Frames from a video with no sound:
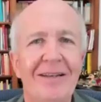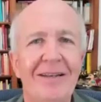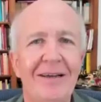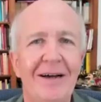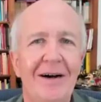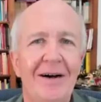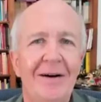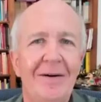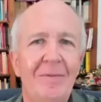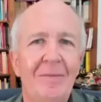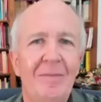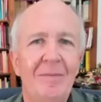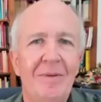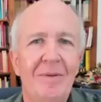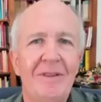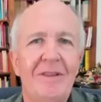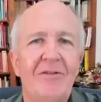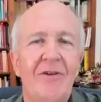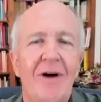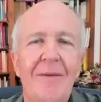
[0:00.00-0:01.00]

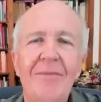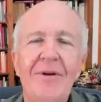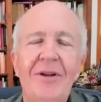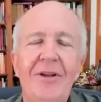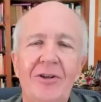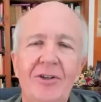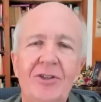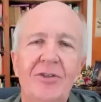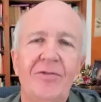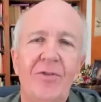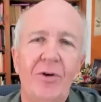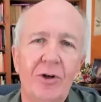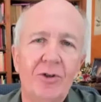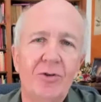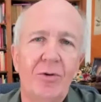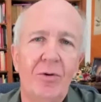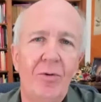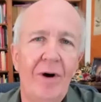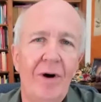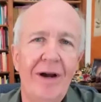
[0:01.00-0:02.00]
so I'm going to use the
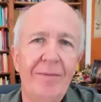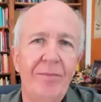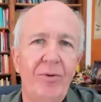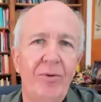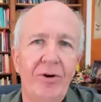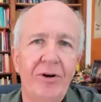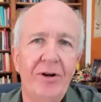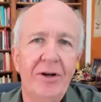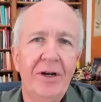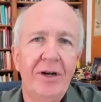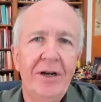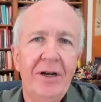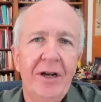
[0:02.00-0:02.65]
virtual whiteboard.